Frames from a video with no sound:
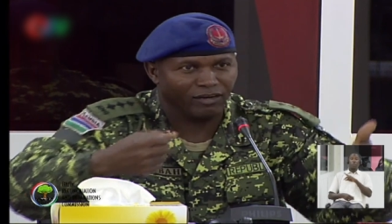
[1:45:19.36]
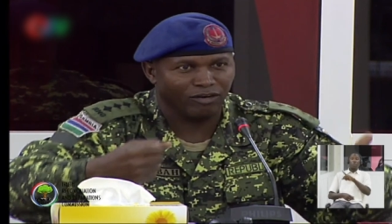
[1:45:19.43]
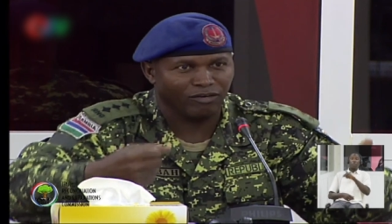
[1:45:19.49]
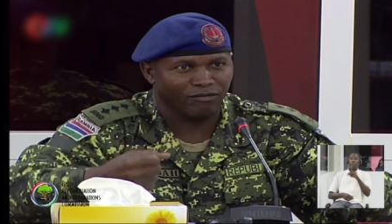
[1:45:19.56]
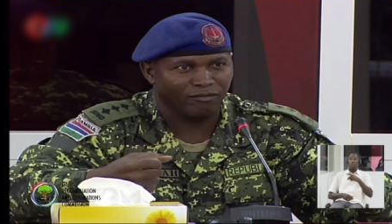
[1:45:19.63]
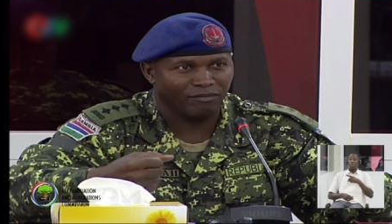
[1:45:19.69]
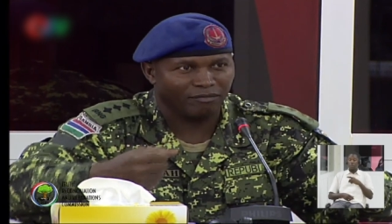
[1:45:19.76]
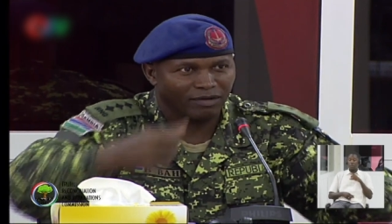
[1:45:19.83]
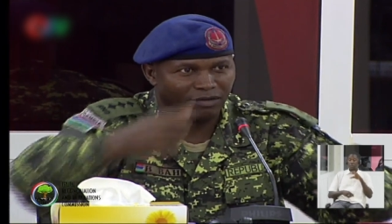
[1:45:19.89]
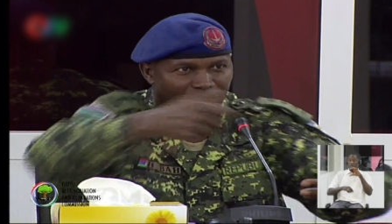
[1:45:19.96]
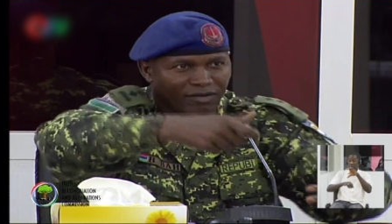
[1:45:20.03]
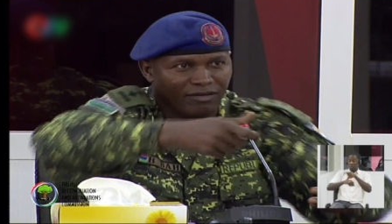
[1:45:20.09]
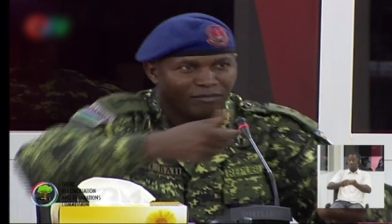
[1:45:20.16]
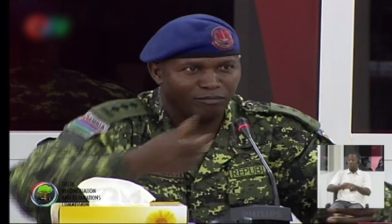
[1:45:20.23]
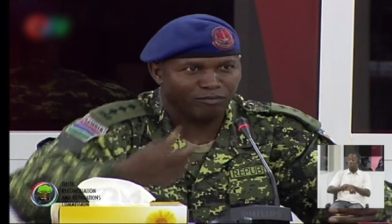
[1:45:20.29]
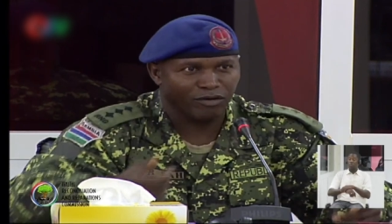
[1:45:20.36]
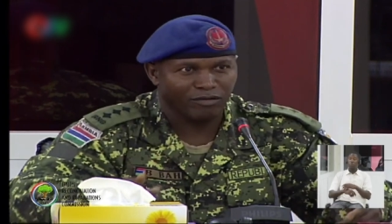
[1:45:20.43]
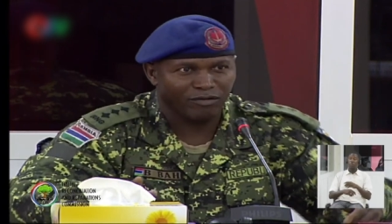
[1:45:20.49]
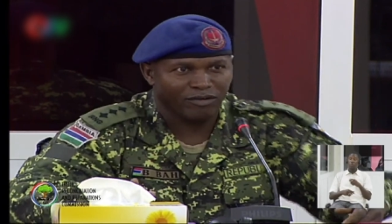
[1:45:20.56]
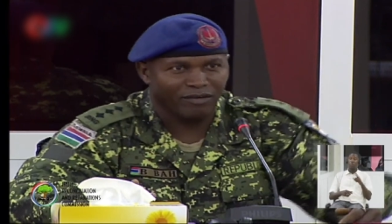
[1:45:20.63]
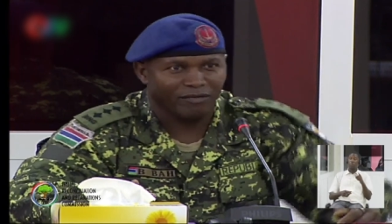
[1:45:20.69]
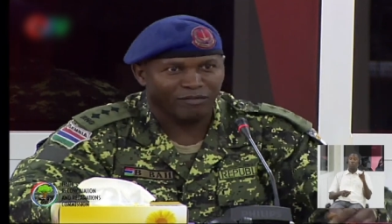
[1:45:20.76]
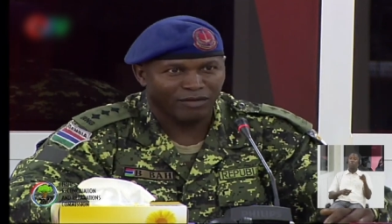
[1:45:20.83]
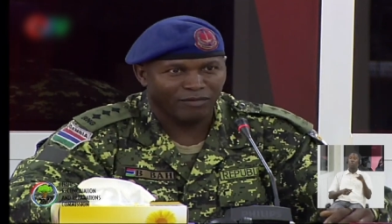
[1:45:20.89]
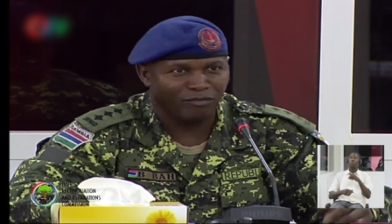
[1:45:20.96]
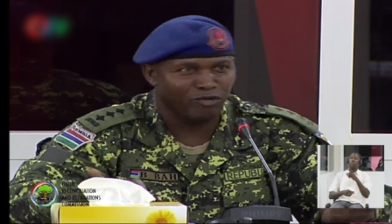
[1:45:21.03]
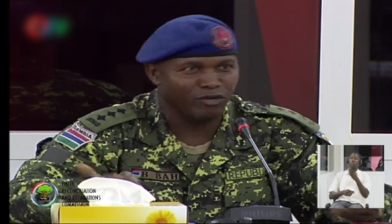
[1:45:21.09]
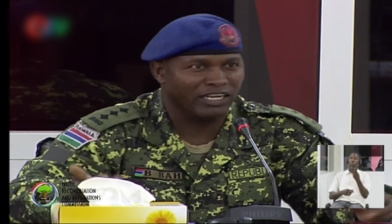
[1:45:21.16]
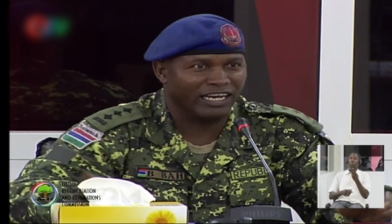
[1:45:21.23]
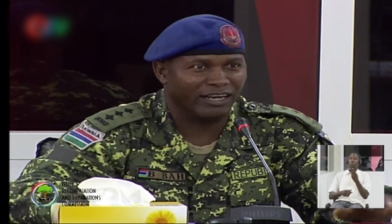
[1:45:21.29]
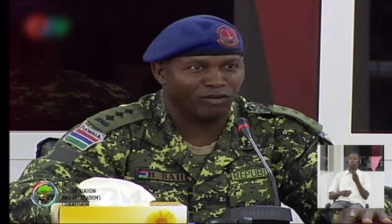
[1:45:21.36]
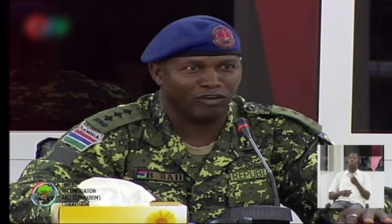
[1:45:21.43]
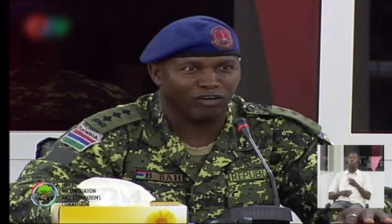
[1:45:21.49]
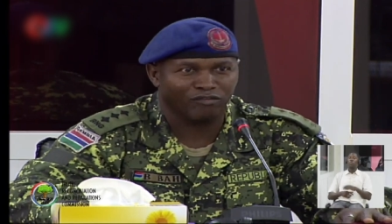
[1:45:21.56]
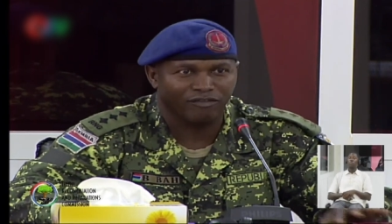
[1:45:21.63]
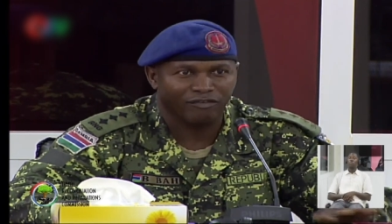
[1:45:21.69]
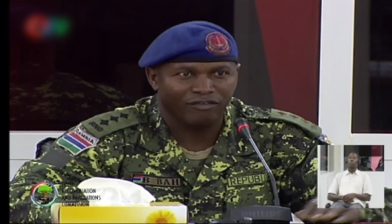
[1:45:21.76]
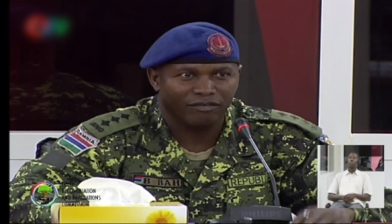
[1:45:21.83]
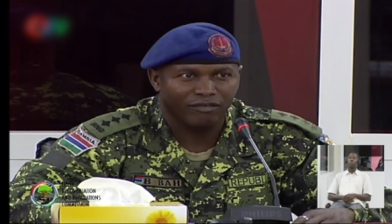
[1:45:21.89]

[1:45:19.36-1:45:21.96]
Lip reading: know, put the handcuff.